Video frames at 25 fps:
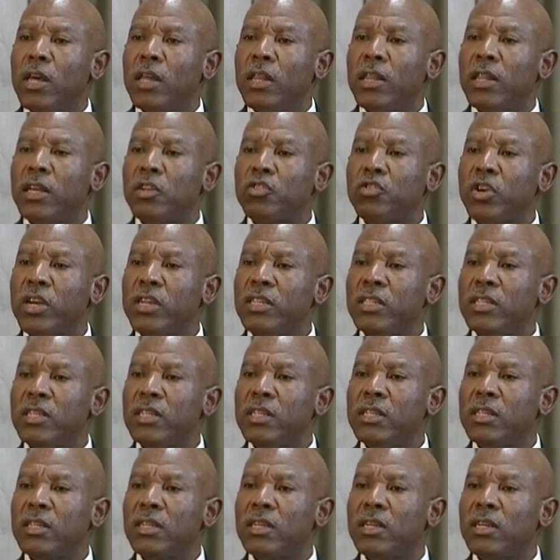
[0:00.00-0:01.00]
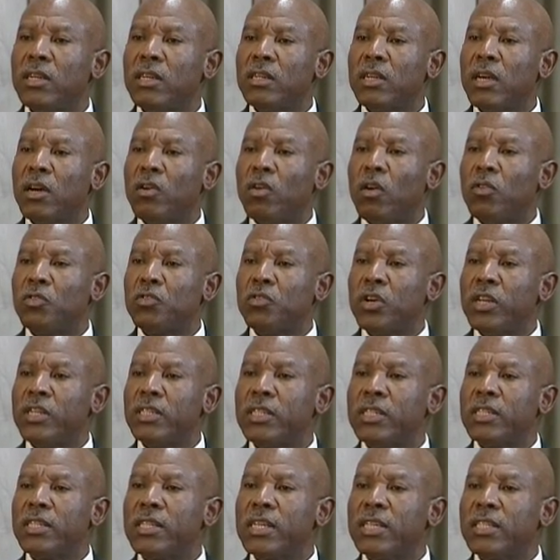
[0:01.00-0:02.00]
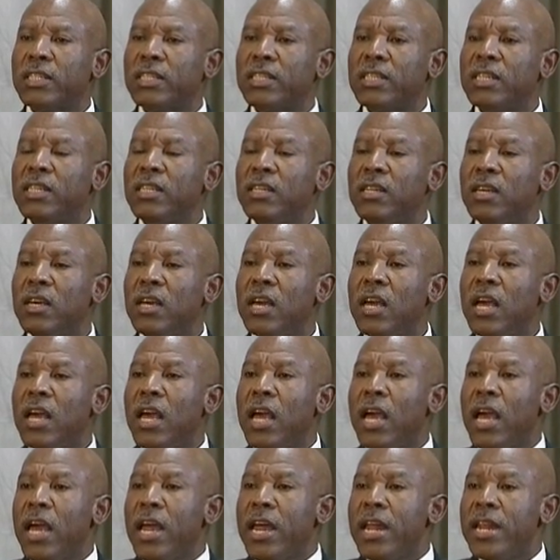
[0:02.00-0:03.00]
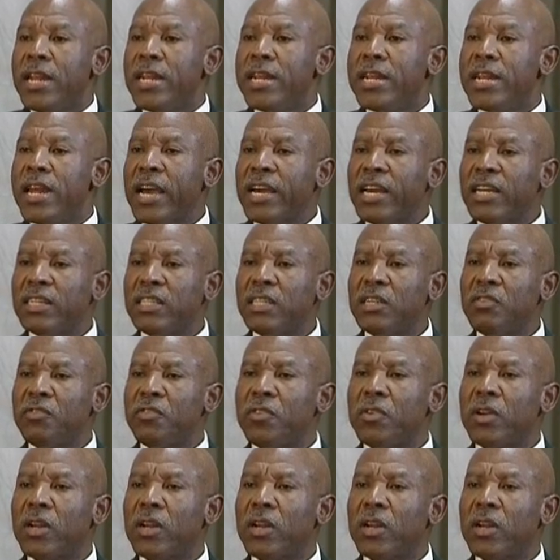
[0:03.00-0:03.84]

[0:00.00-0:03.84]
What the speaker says: 2016, negative